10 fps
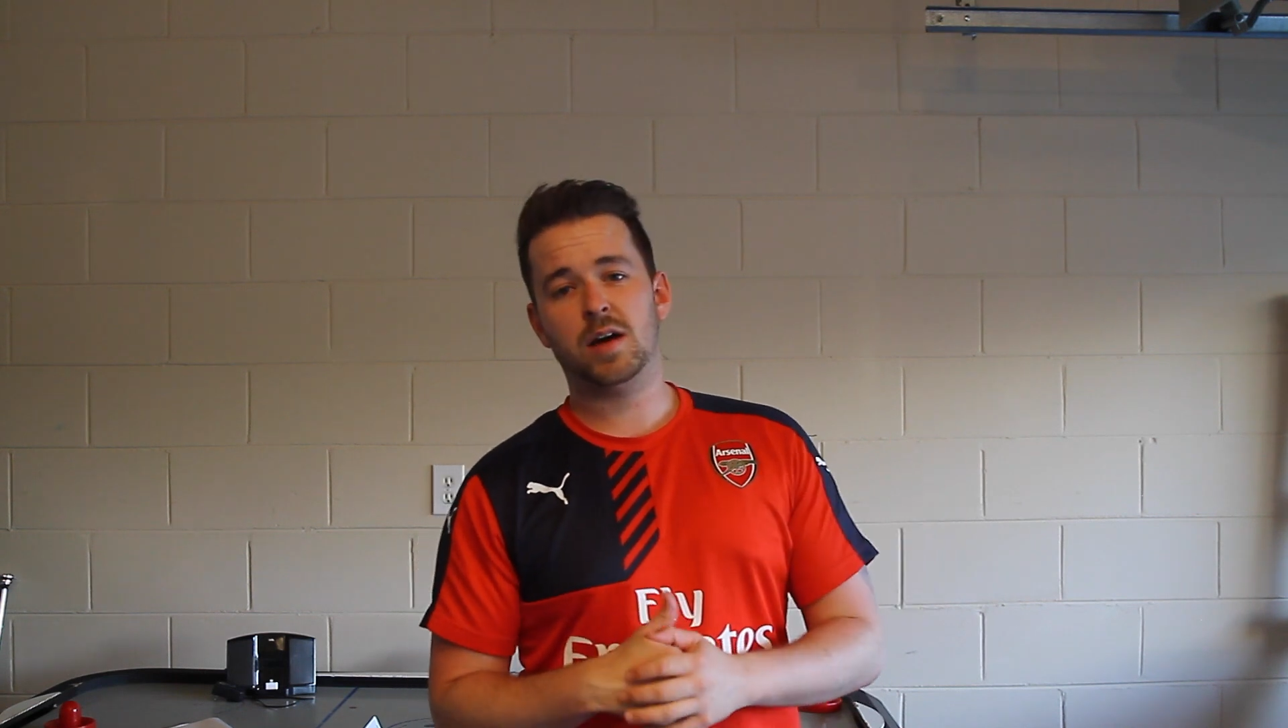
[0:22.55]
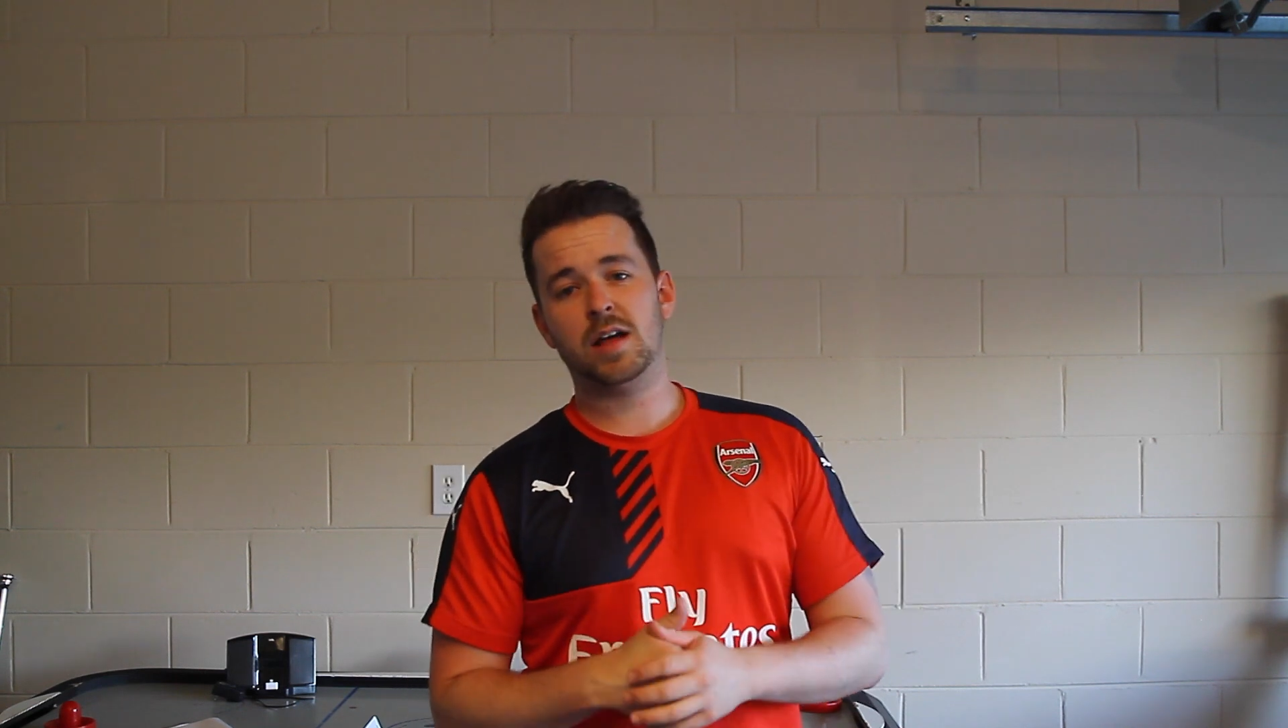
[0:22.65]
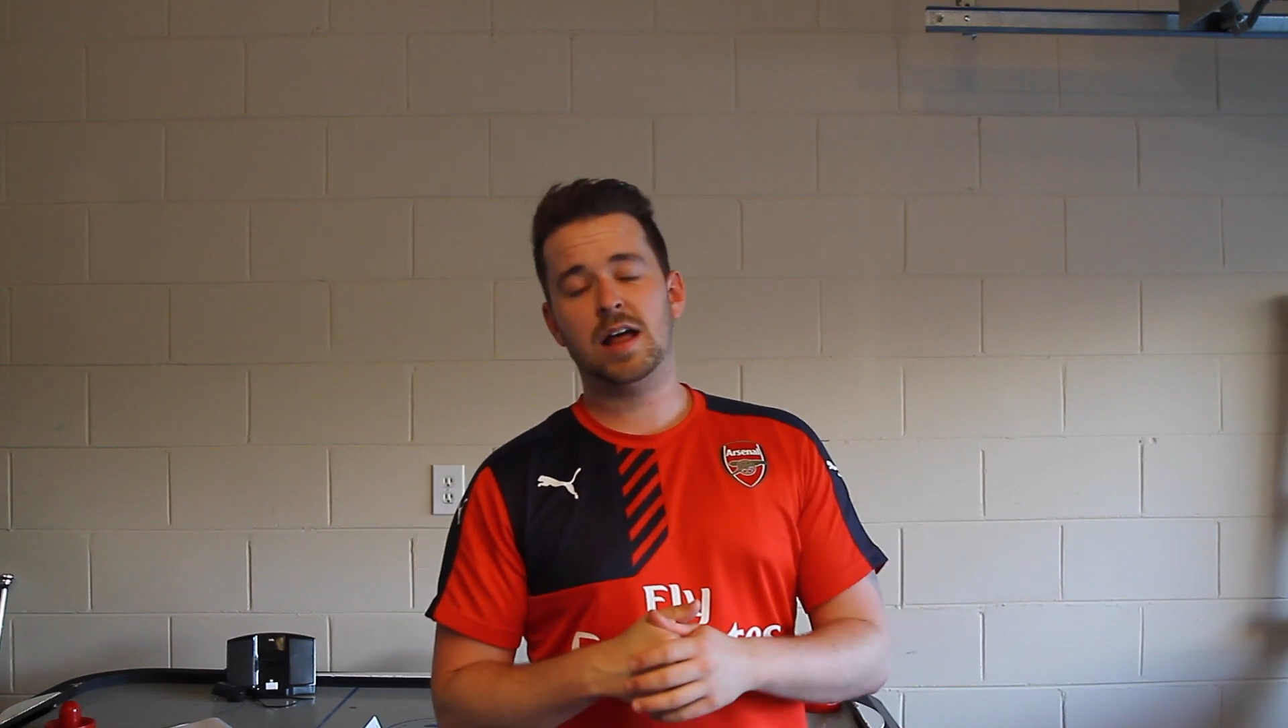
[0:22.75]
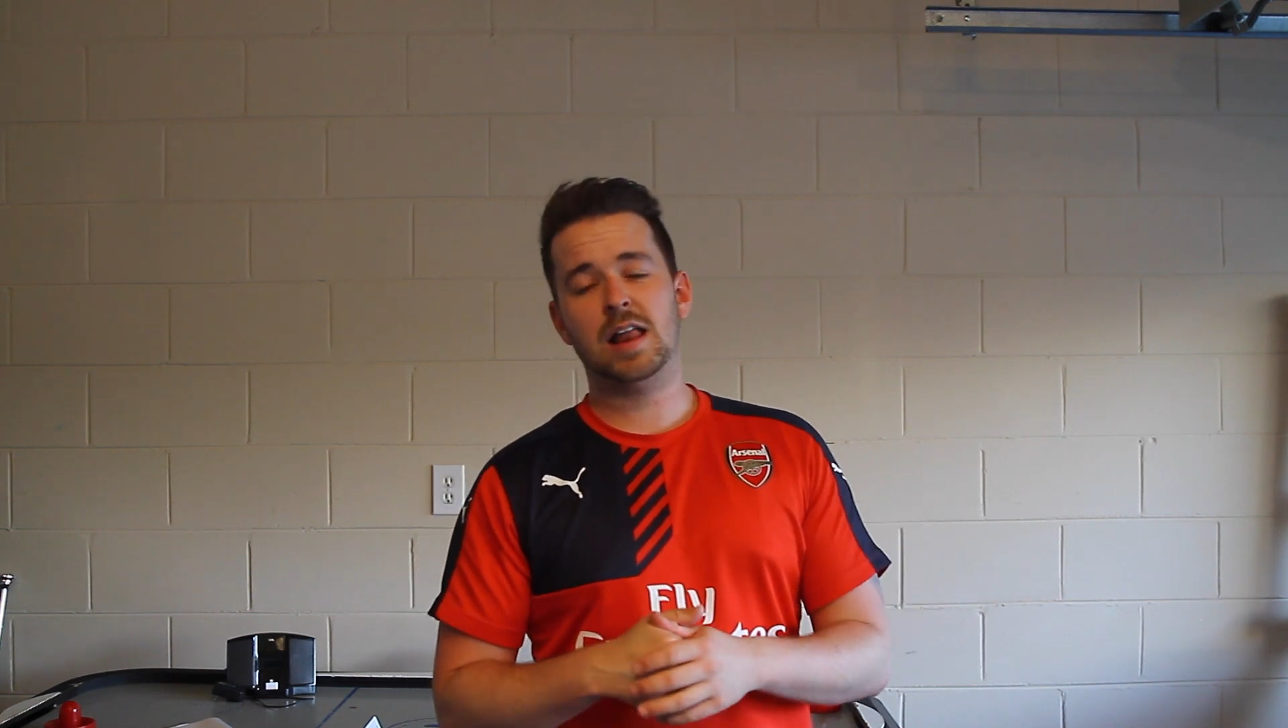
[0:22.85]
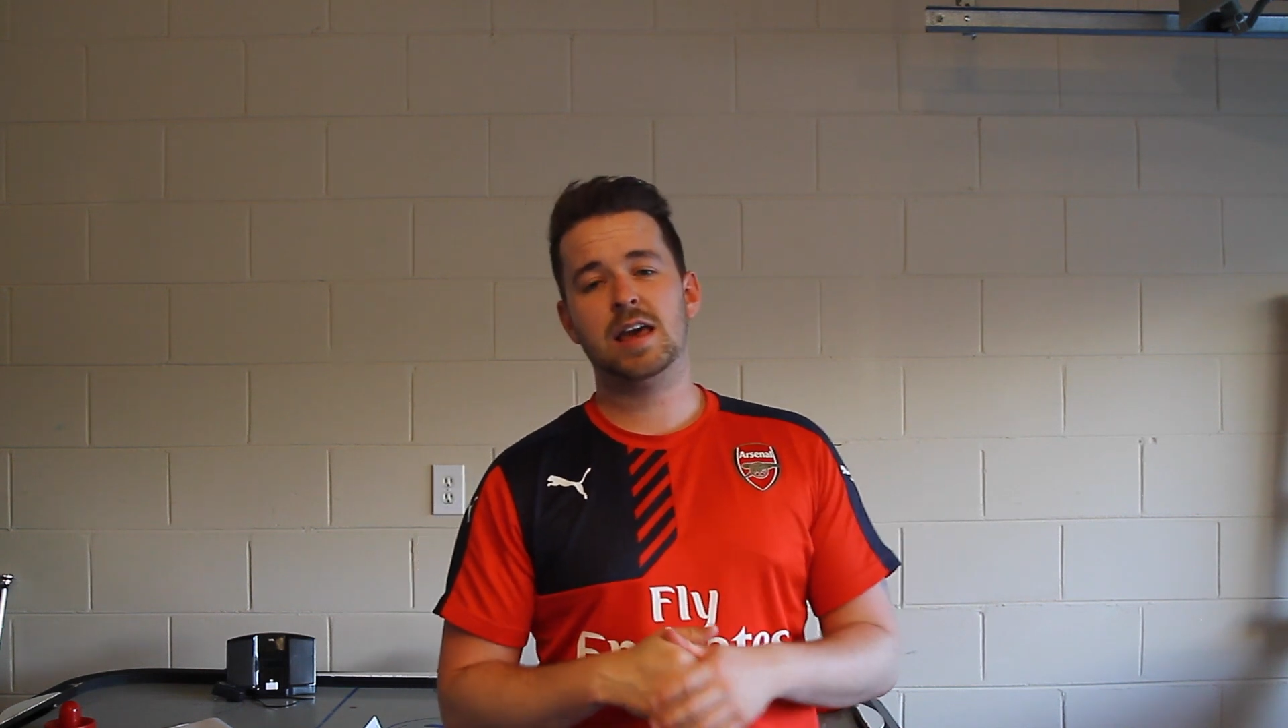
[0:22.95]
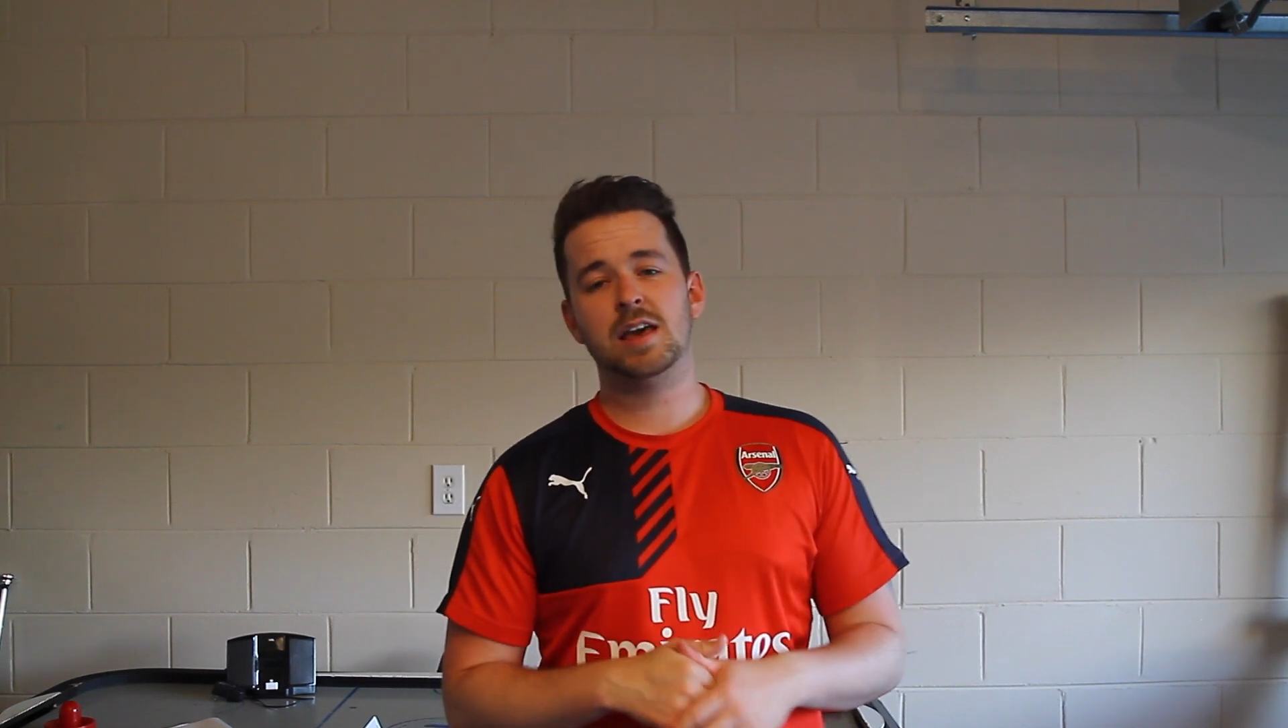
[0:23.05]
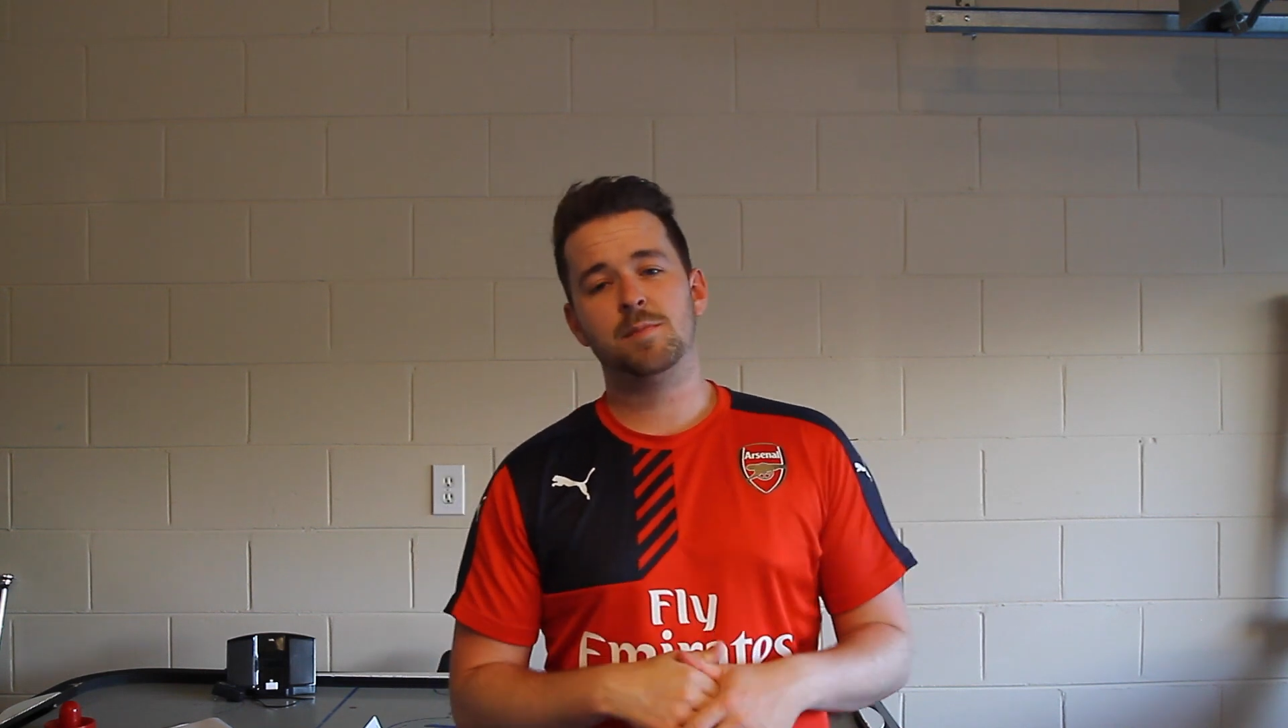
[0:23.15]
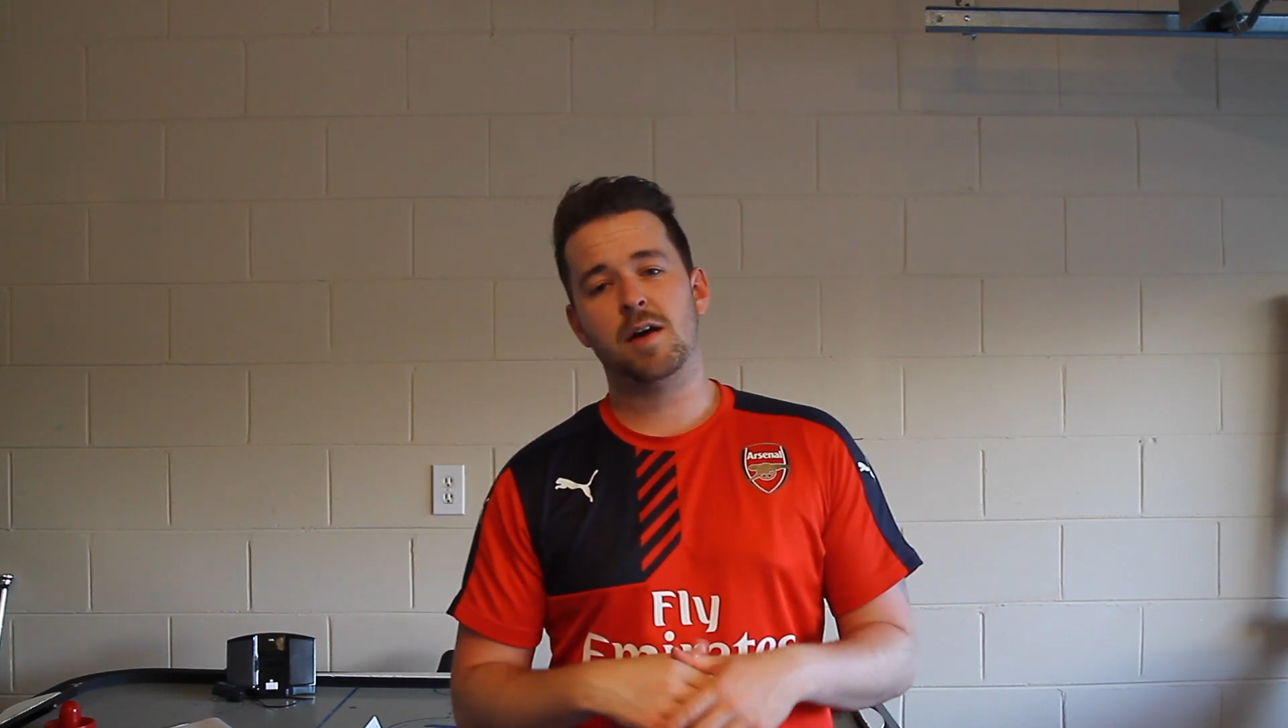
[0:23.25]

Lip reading: I'm